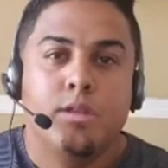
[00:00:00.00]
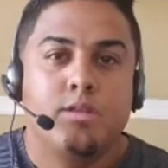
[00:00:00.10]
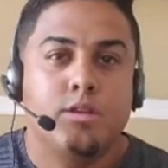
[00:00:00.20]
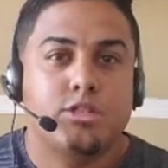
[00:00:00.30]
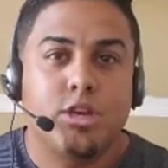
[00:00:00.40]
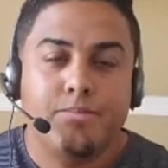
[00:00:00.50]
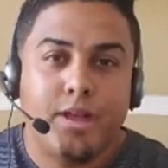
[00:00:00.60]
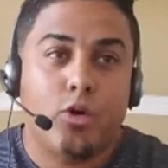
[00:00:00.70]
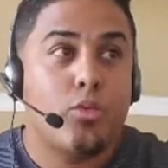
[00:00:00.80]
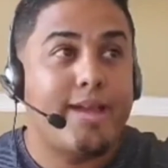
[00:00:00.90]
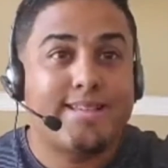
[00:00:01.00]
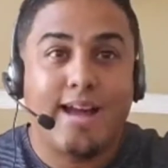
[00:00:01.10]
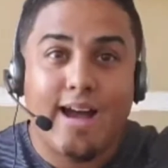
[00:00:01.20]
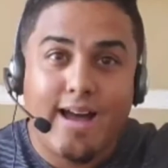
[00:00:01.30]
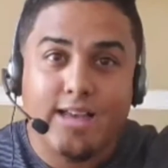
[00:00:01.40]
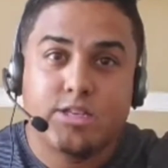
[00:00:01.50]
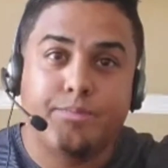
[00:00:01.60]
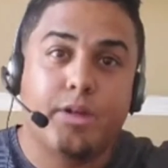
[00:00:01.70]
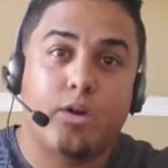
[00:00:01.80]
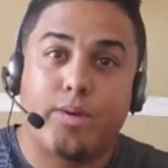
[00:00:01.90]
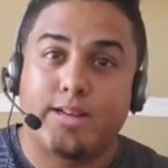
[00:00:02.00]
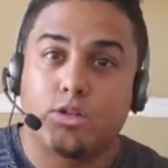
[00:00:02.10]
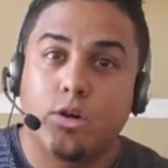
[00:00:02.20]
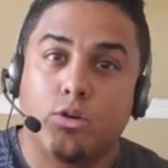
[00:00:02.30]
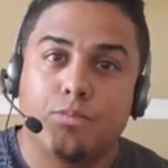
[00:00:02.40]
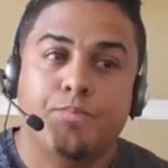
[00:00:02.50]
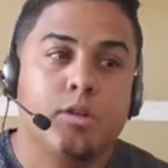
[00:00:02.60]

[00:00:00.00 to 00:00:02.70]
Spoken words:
there's some that are ranked high, some that are ranked low.